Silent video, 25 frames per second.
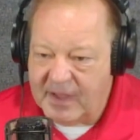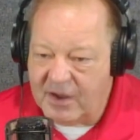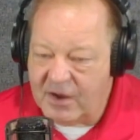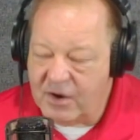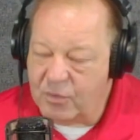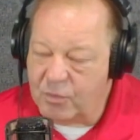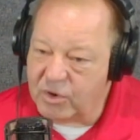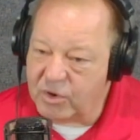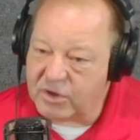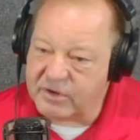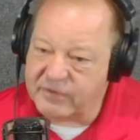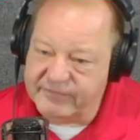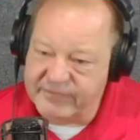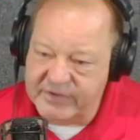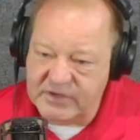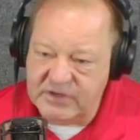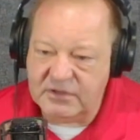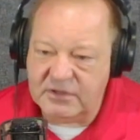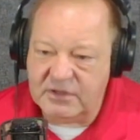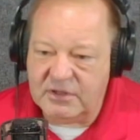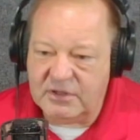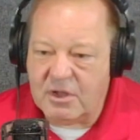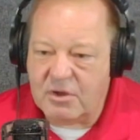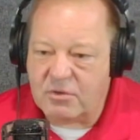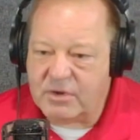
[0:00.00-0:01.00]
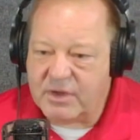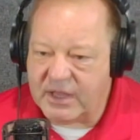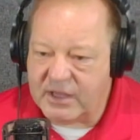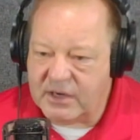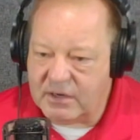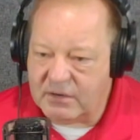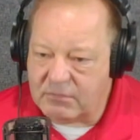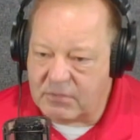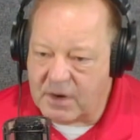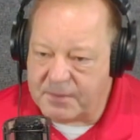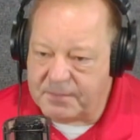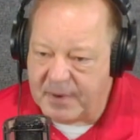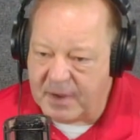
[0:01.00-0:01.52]
We're conveniently located
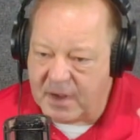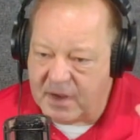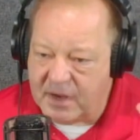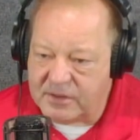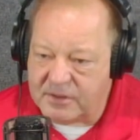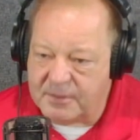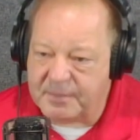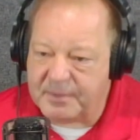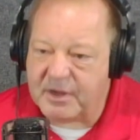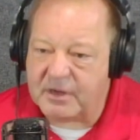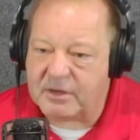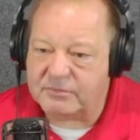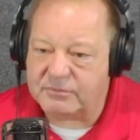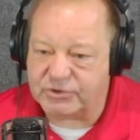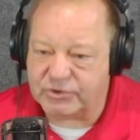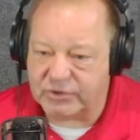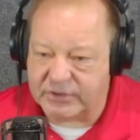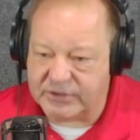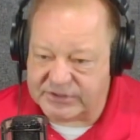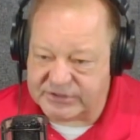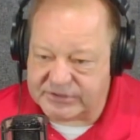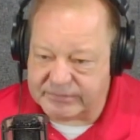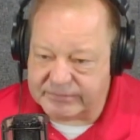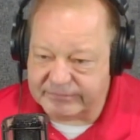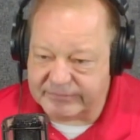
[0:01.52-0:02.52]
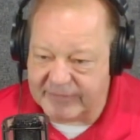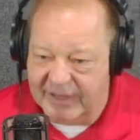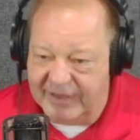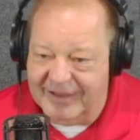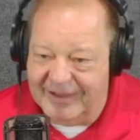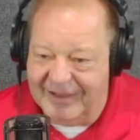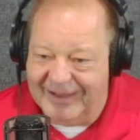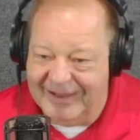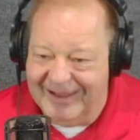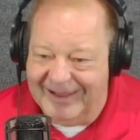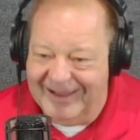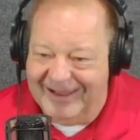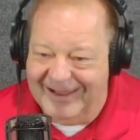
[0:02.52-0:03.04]
right behind the palm trees.
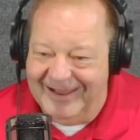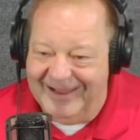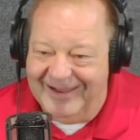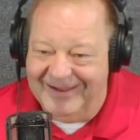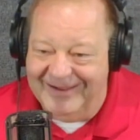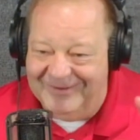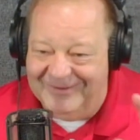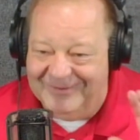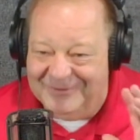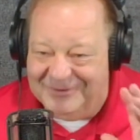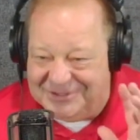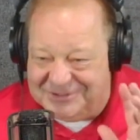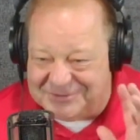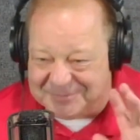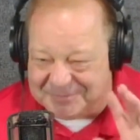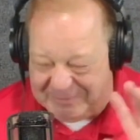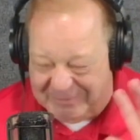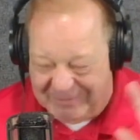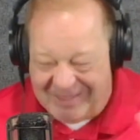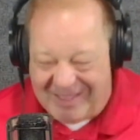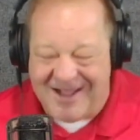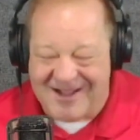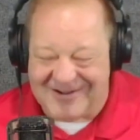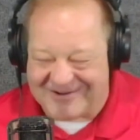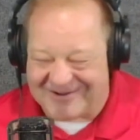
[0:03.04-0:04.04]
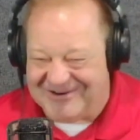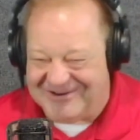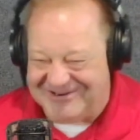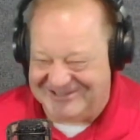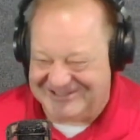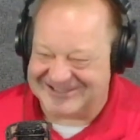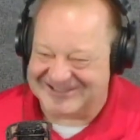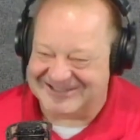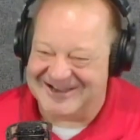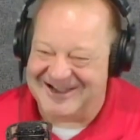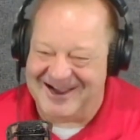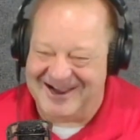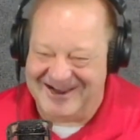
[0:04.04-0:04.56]
Which block our
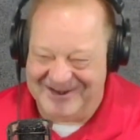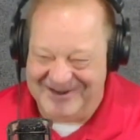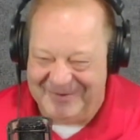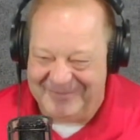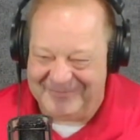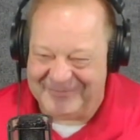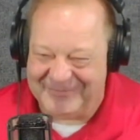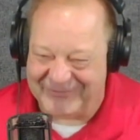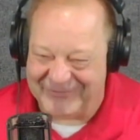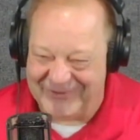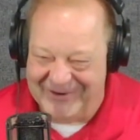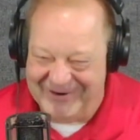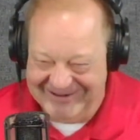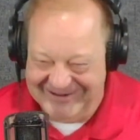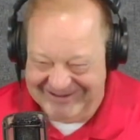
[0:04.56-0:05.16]
sign up front.